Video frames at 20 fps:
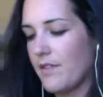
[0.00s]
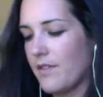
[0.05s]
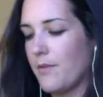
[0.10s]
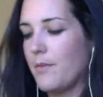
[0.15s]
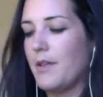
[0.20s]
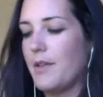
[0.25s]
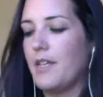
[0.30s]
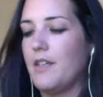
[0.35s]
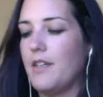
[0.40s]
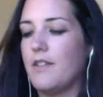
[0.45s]
I'm
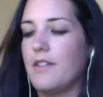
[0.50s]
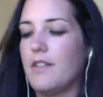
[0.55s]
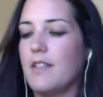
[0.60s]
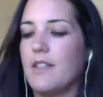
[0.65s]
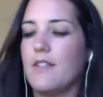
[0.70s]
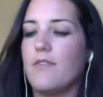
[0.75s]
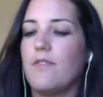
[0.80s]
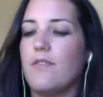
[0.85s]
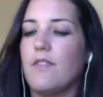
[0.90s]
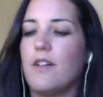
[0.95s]
going to use
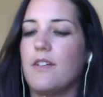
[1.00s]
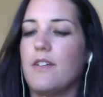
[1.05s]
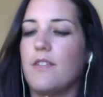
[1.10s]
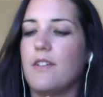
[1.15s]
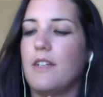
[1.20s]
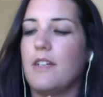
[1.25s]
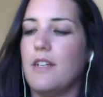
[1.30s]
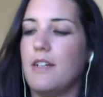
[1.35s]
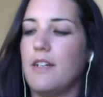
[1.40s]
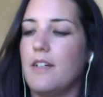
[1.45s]
this funnel
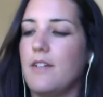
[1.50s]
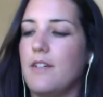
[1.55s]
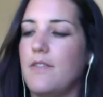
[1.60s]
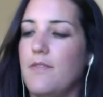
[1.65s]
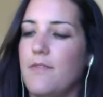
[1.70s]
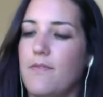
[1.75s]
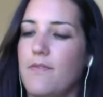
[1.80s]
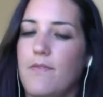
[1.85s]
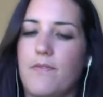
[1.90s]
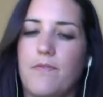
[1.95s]
here.
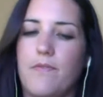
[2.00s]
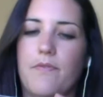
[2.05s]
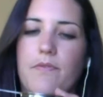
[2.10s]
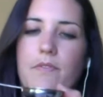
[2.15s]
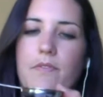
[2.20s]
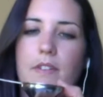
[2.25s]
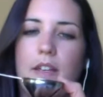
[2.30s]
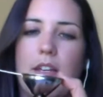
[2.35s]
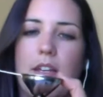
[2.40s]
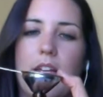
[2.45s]

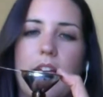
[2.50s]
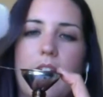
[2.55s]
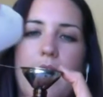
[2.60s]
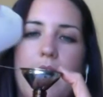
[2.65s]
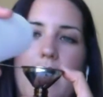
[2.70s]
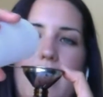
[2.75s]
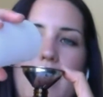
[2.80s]
And